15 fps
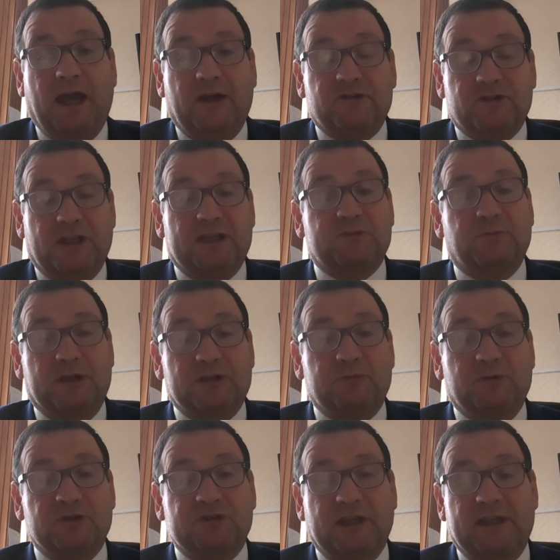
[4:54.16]
So that's much
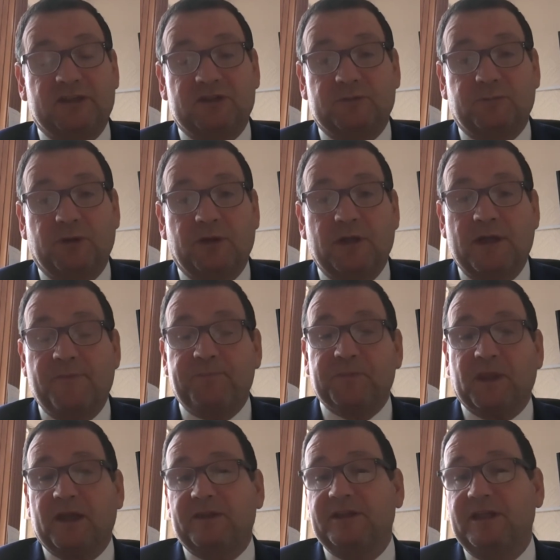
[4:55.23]
more sensible.
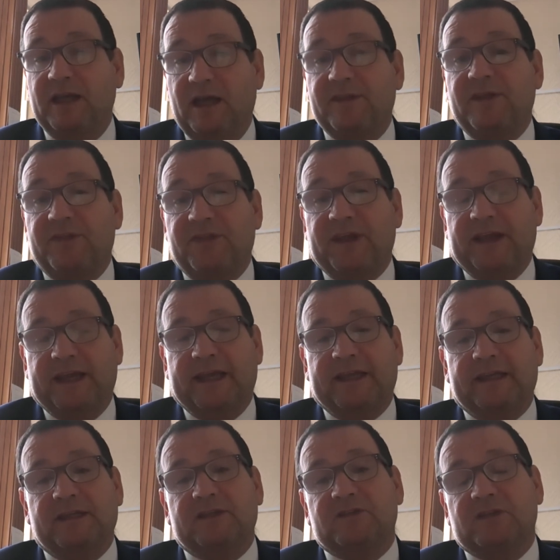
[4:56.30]
The other thing
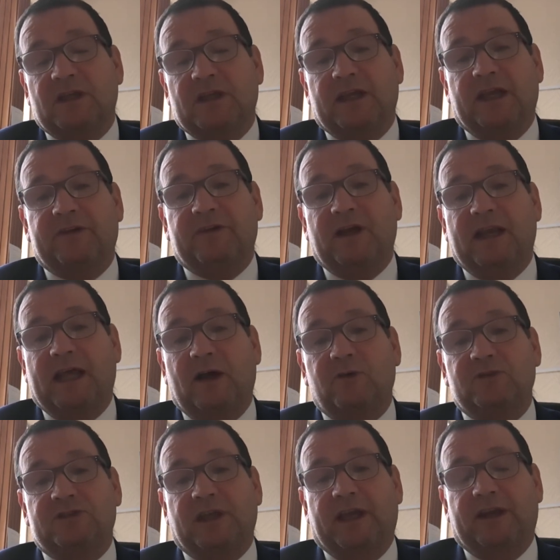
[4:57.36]
is it
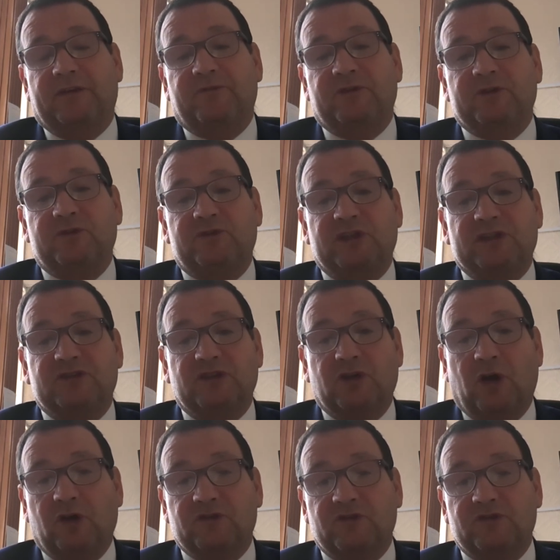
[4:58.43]
allows then for you just to
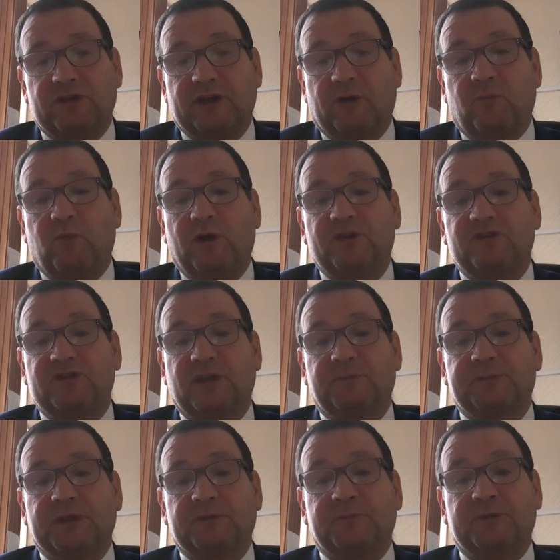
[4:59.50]
concentrate on one
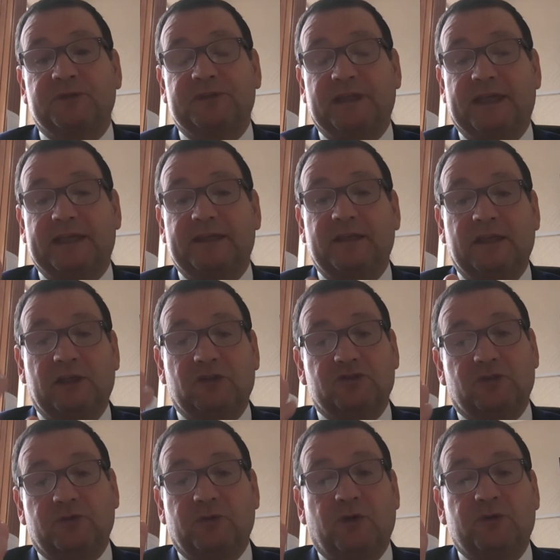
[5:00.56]
subject per day,
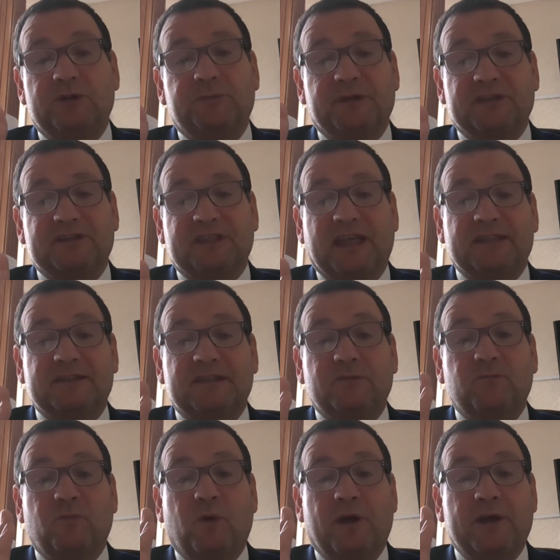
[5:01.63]
so you'll only be assessed
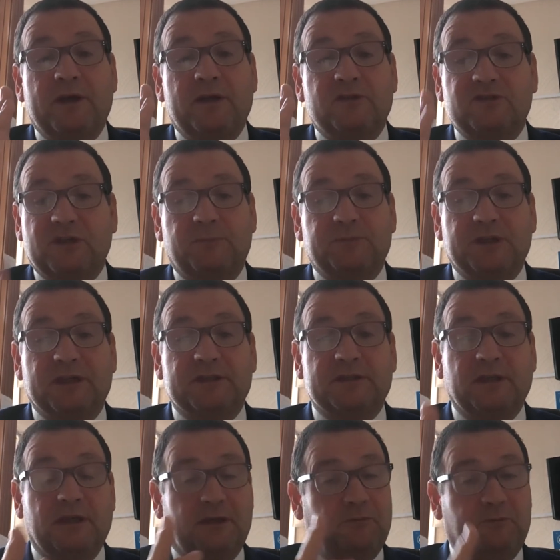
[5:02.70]
in one subject
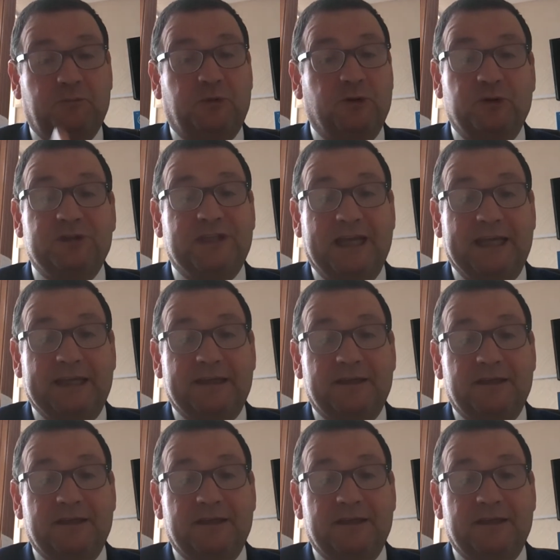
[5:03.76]
per day.